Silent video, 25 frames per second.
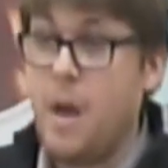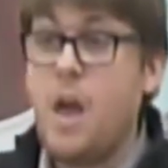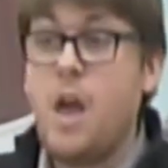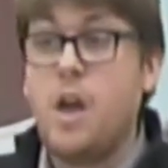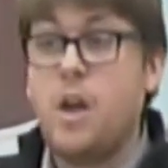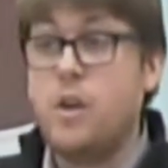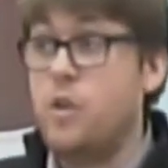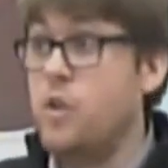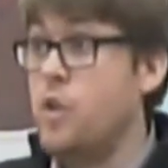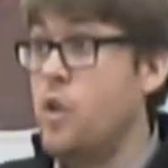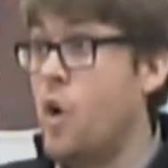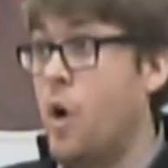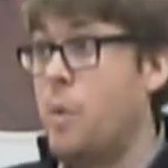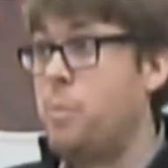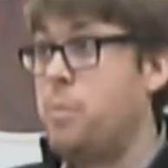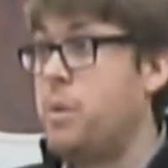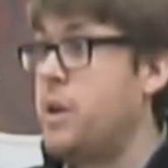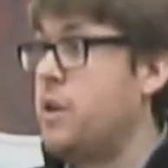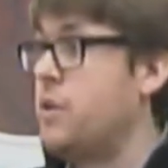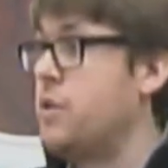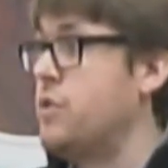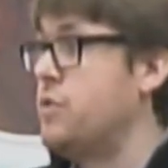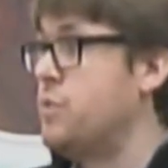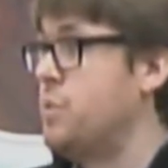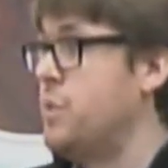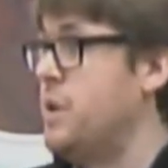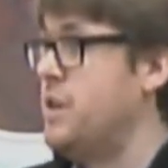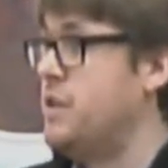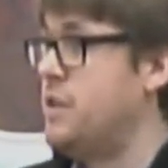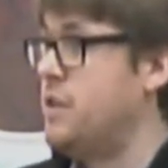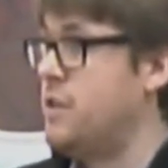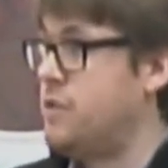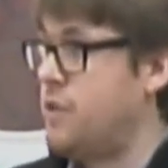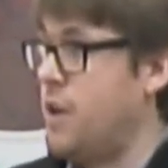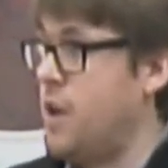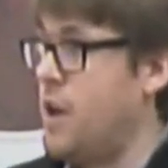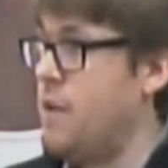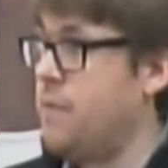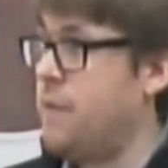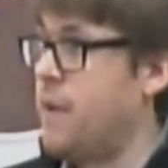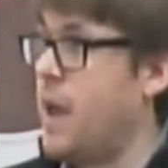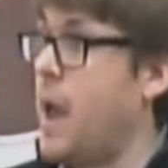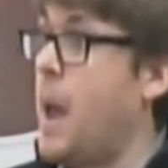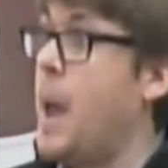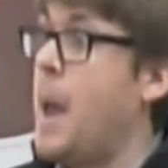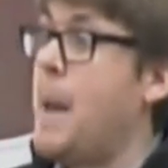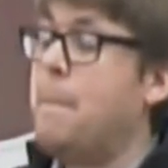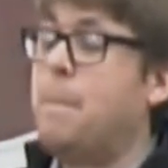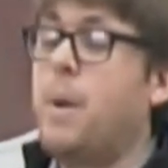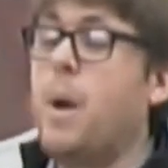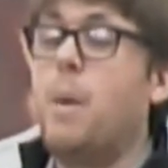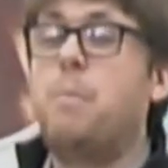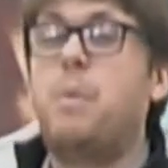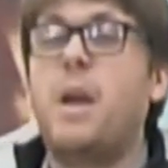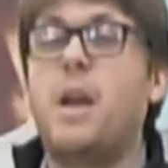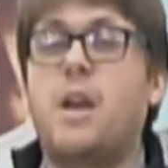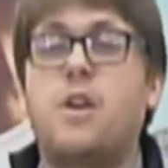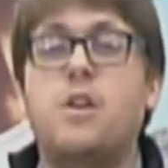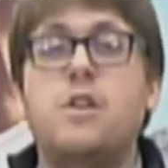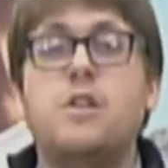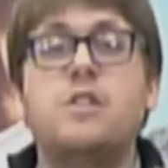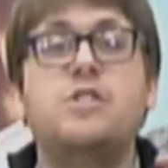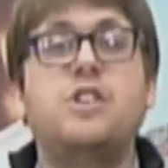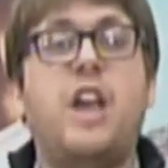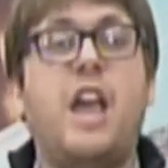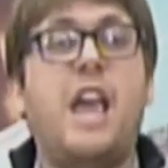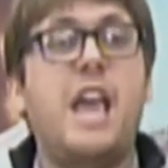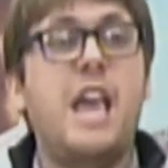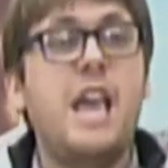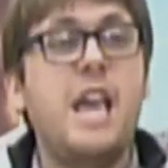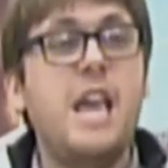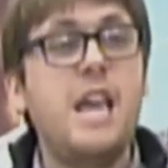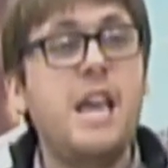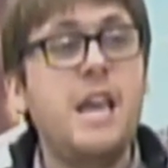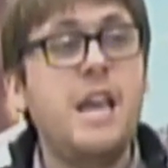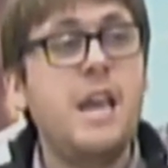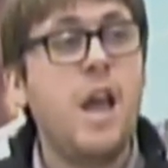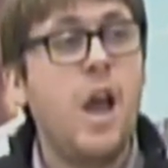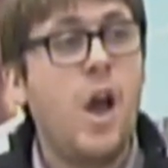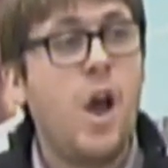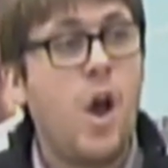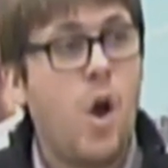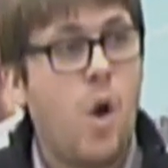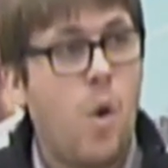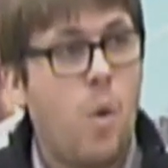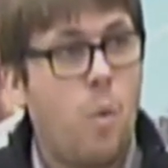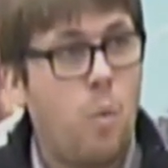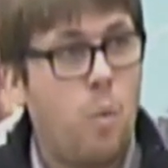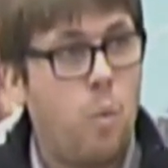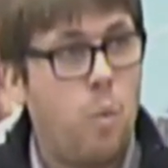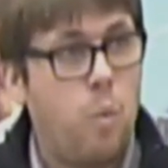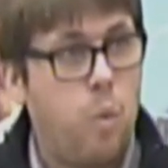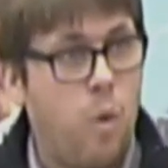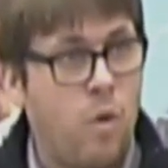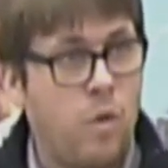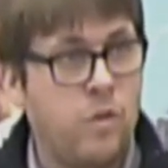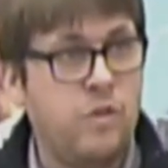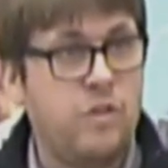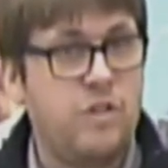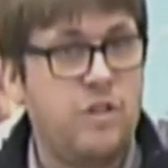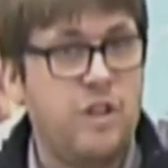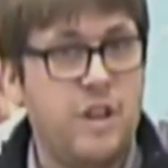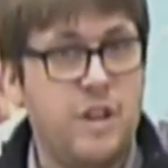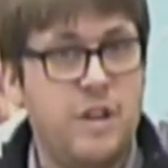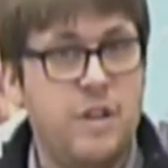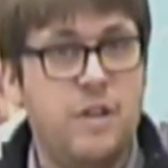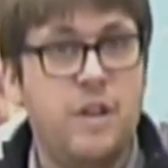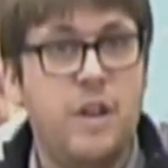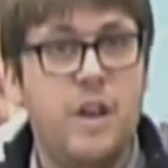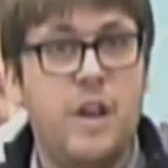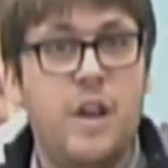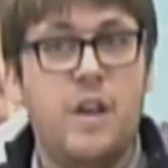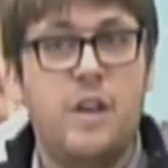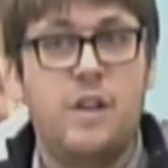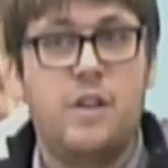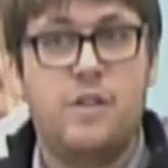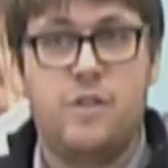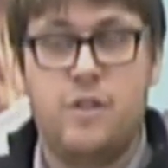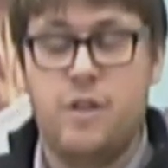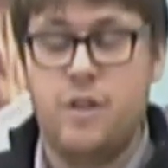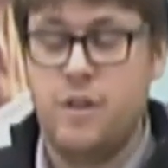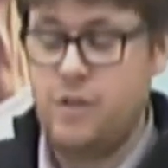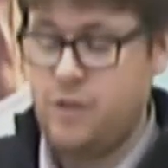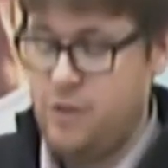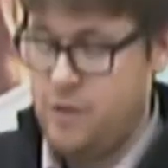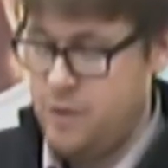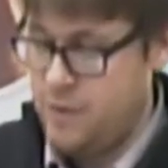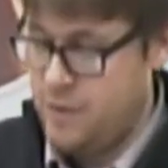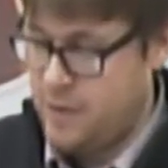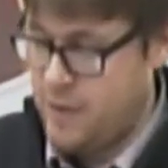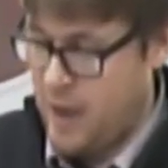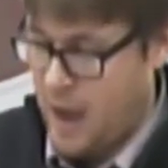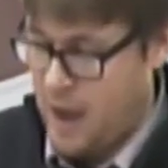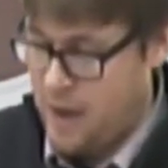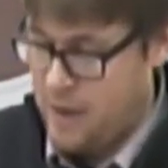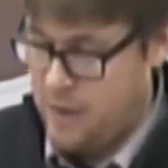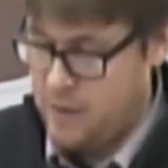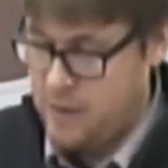Not because we deserve it, but because he wanted to do that.